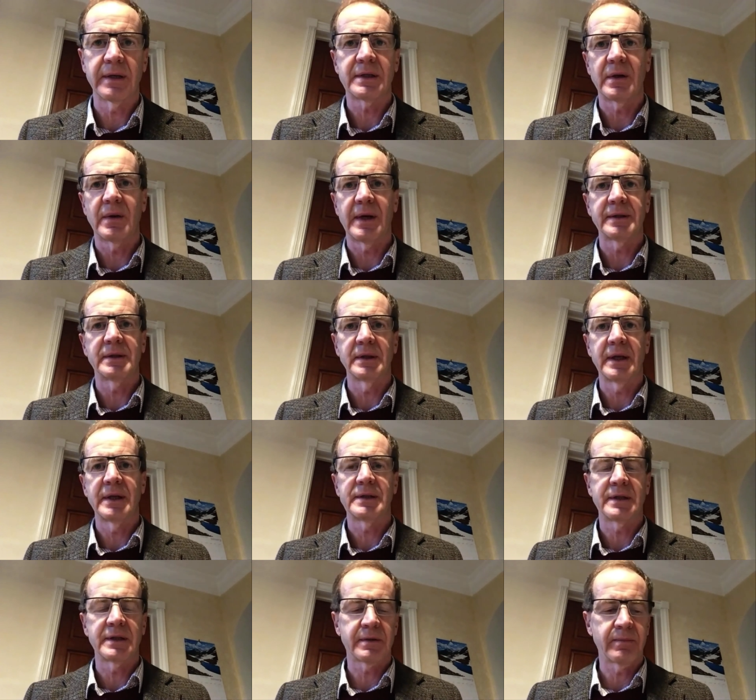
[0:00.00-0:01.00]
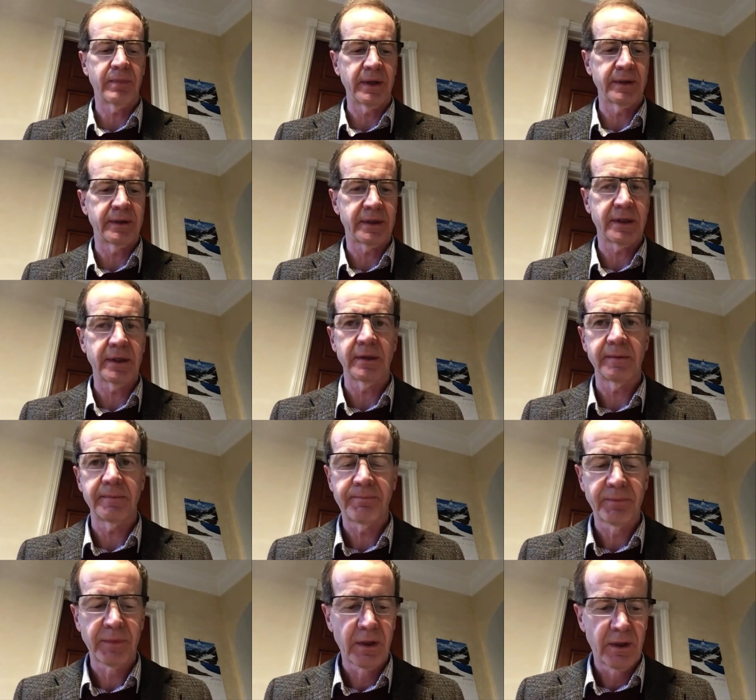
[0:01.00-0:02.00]
So, at the latest, by the time
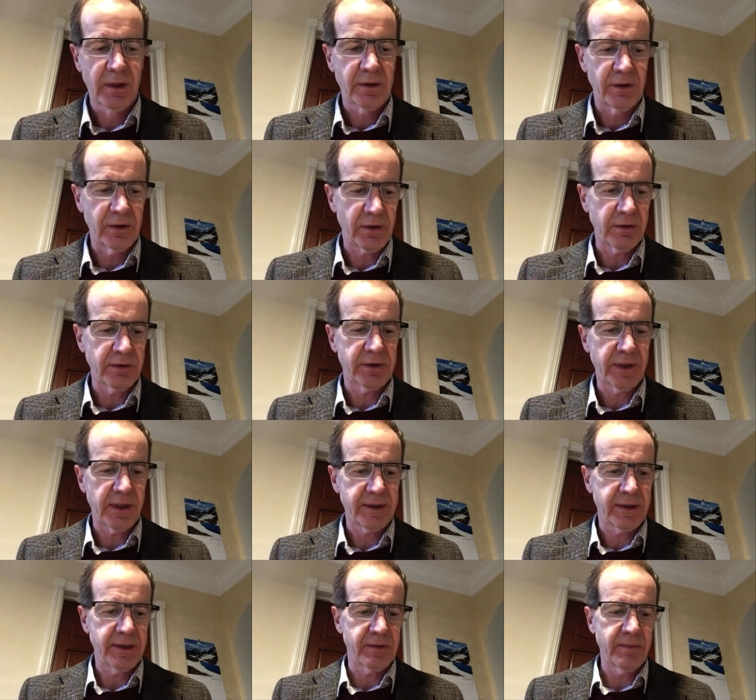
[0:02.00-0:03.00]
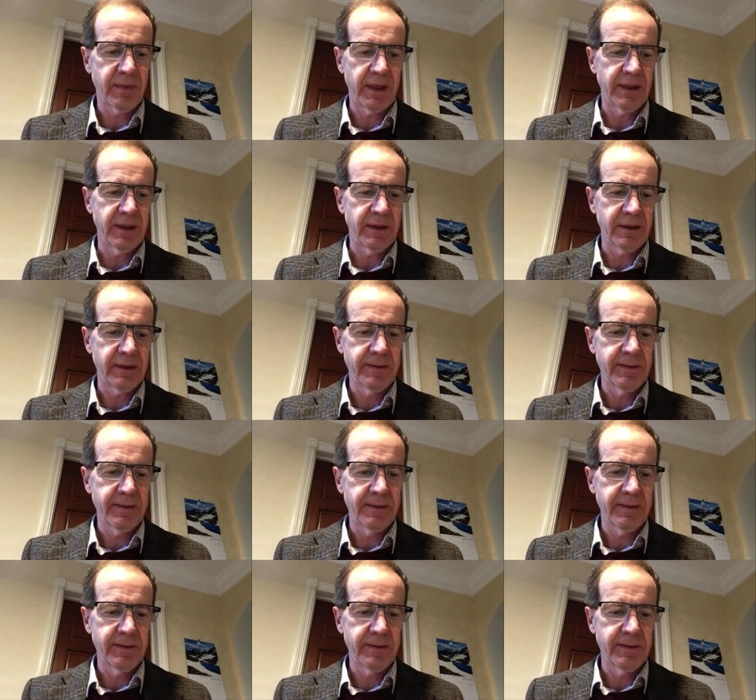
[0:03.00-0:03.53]
the contract is made.